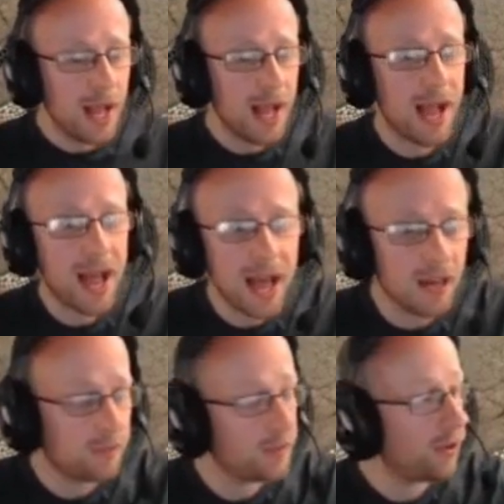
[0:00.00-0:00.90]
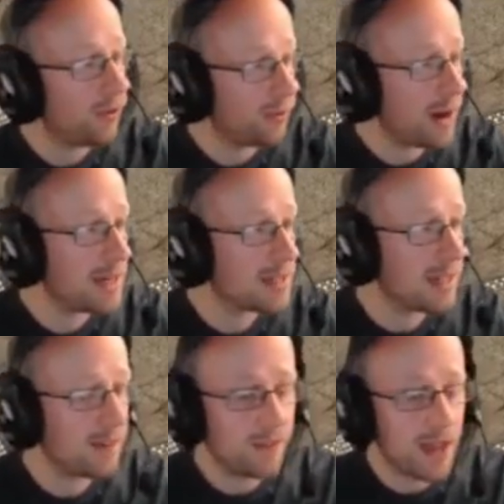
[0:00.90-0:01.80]
uh, and for your friends
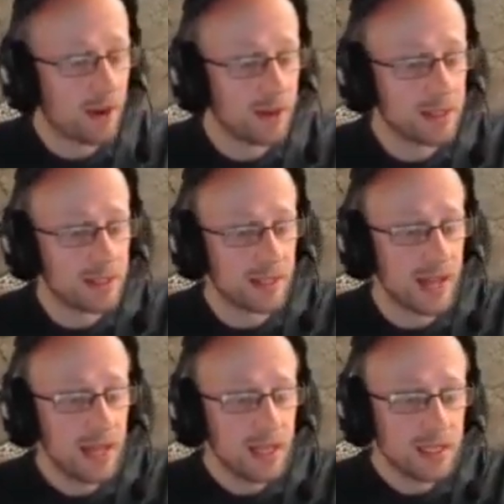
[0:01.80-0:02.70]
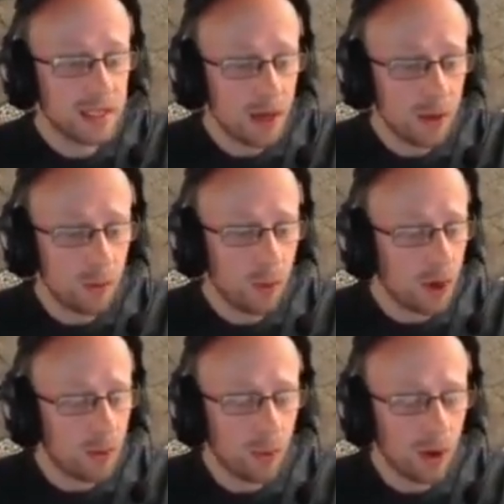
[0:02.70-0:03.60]
if they are into that. So,
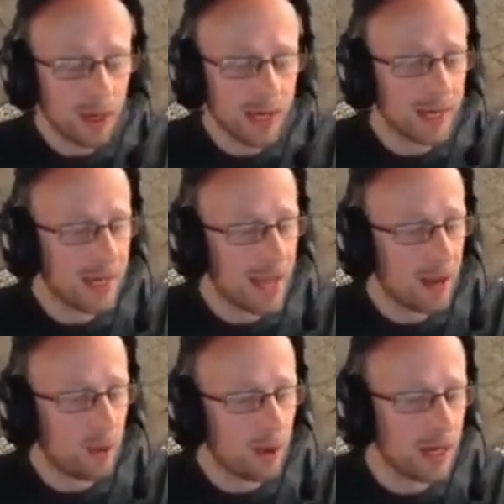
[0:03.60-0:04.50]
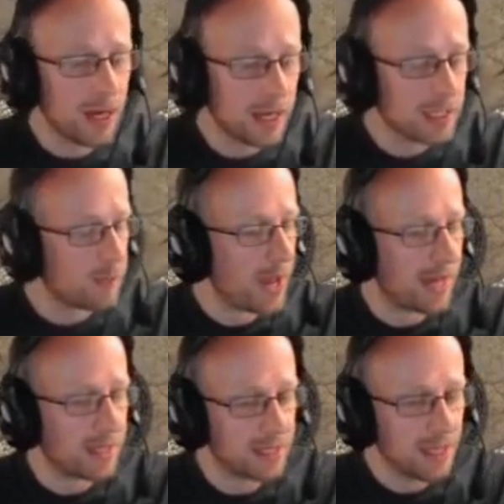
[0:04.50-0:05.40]
what what can I get? What can I
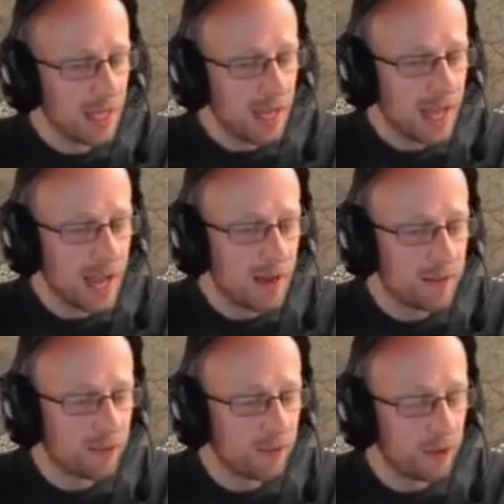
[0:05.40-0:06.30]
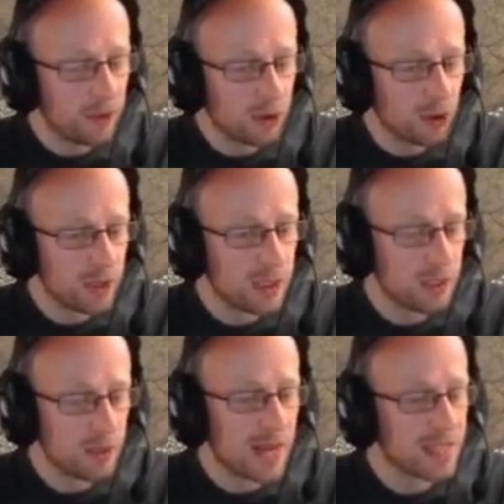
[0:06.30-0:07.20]
expect um, from Field of Glory
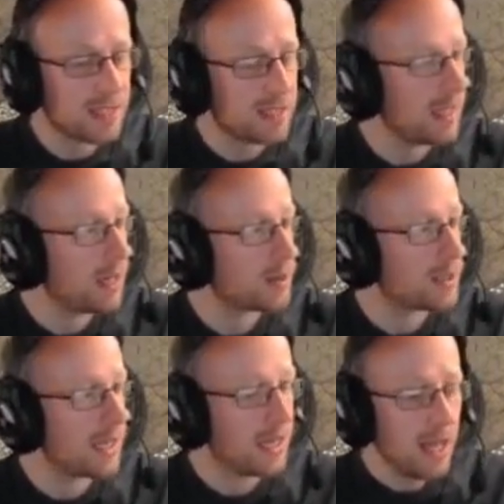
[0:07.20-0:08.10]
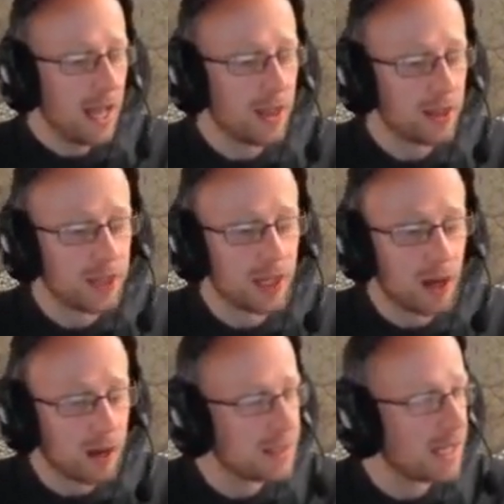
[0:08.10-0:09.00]
2 as in DLC? The, the
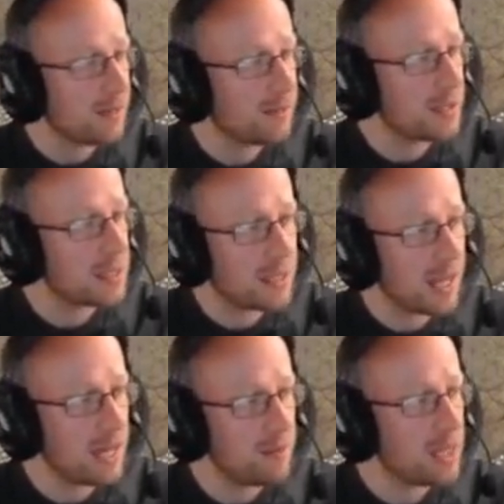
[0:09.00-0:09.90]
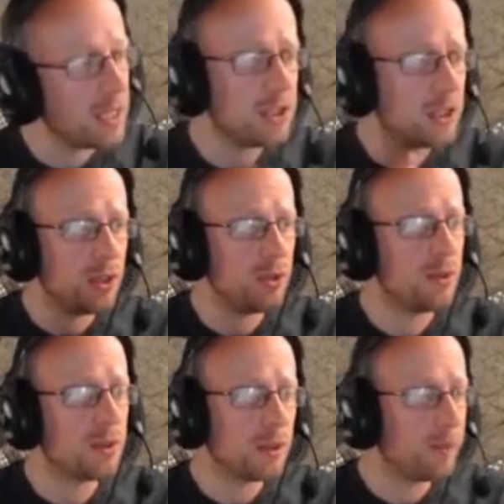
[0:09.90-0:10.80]
content for this game is
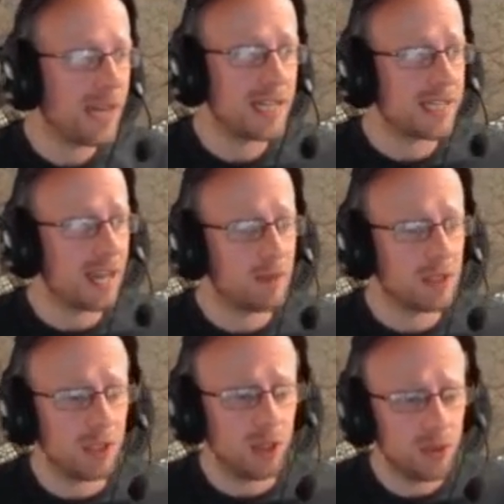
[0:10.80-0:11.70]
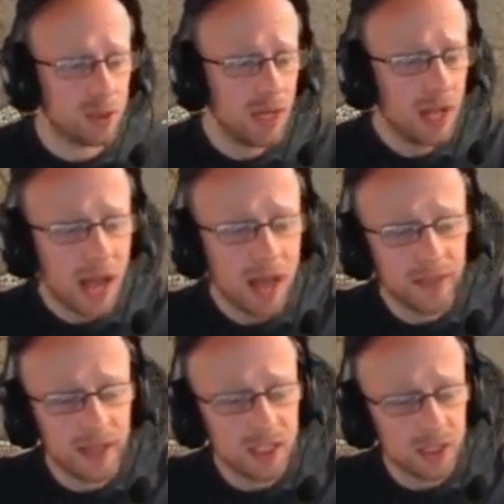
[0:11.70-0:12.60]
huge. The base game is huge,
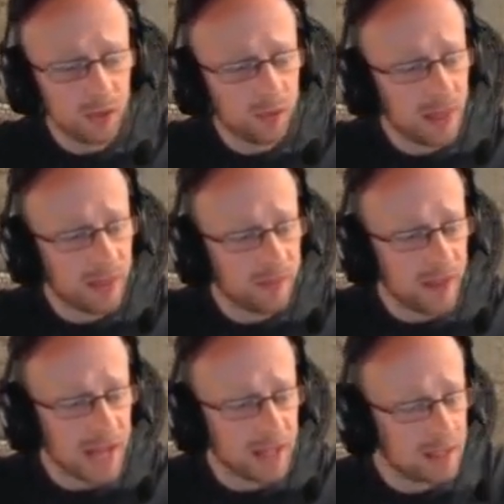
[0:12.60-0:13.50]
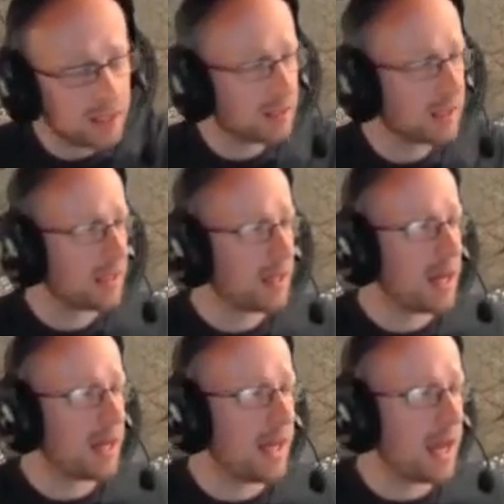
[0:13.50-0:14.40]
and the stuff that they've added to the
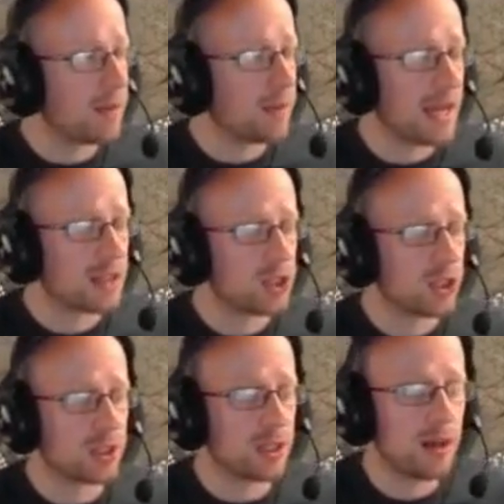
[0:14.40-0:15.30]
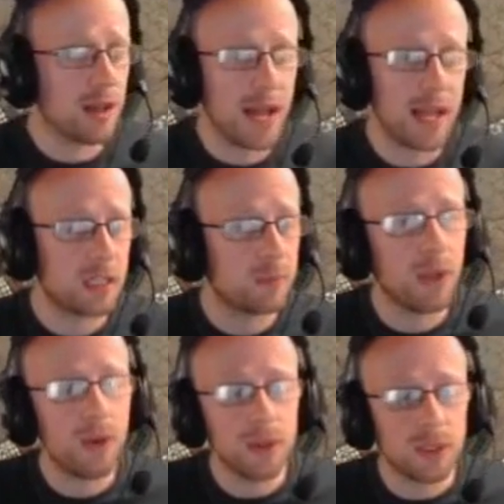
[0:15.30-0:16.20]
uh, game has just
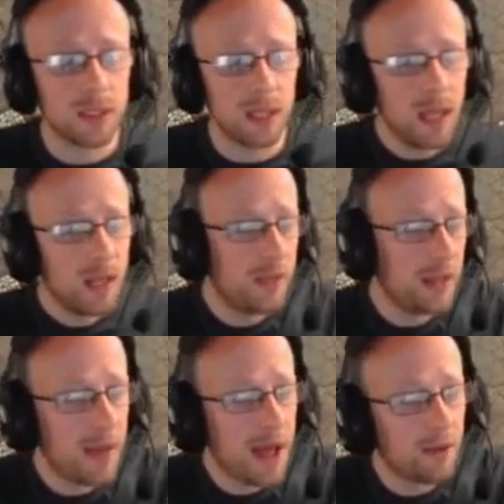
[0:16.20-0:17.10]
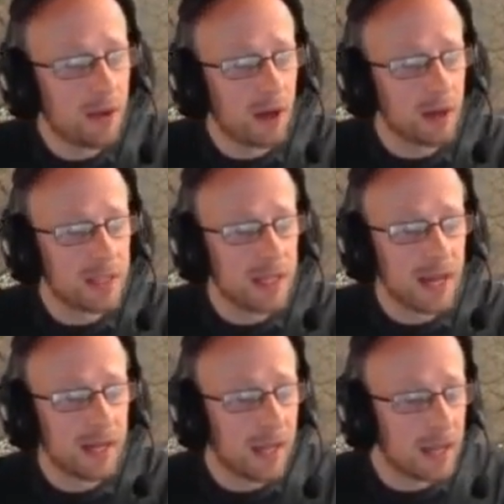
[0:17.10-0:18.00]
exploded the amount of content
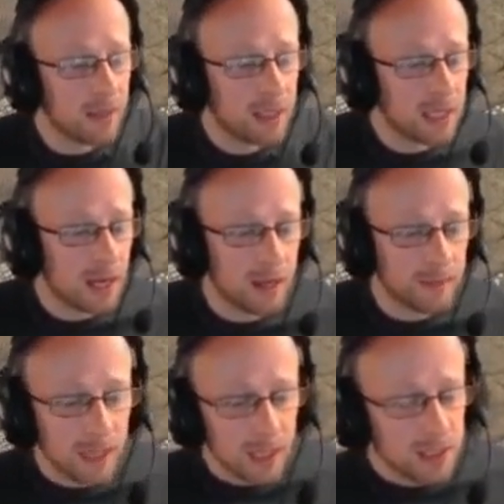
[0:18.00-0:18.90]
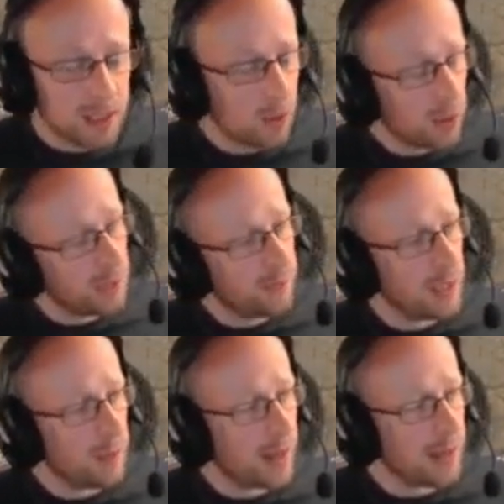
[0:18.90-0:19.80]
and gaming time. So when you
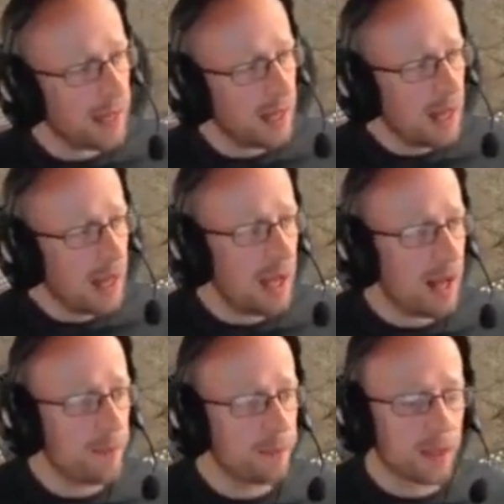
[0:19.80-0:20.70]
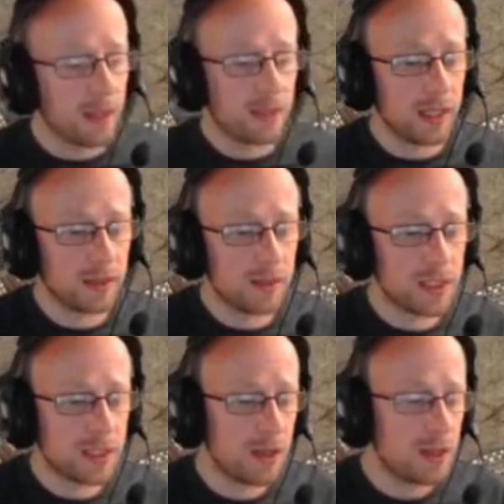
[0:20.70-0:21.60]
think about it, um, the, there
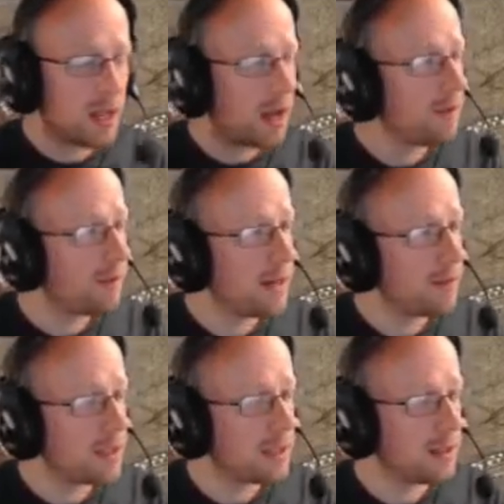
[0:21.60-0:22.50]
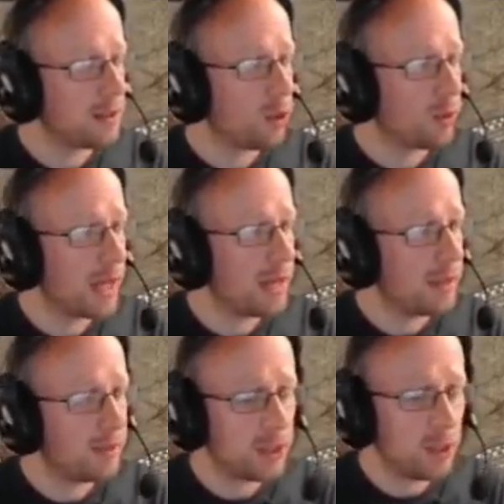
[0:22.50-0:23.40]
is a certain time frame the normal game
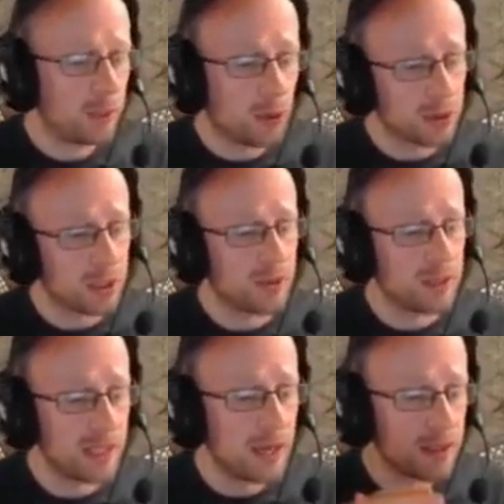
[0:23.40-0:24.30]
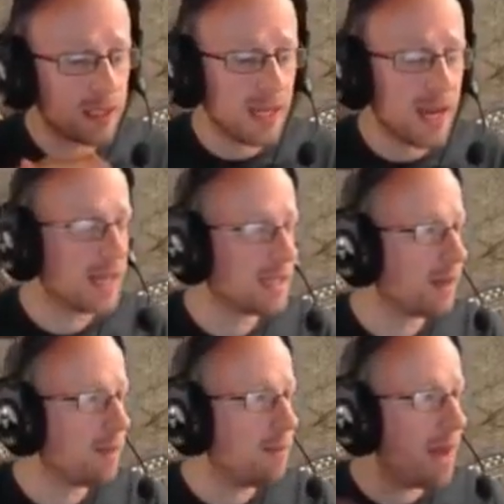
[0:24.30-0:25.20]
gives you, but also the DLC adds
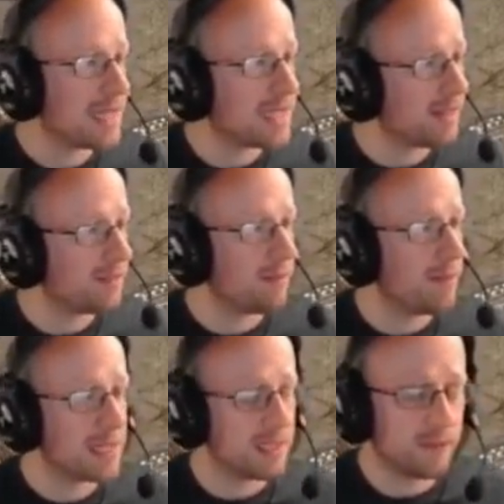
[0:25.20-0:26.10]
massive, massive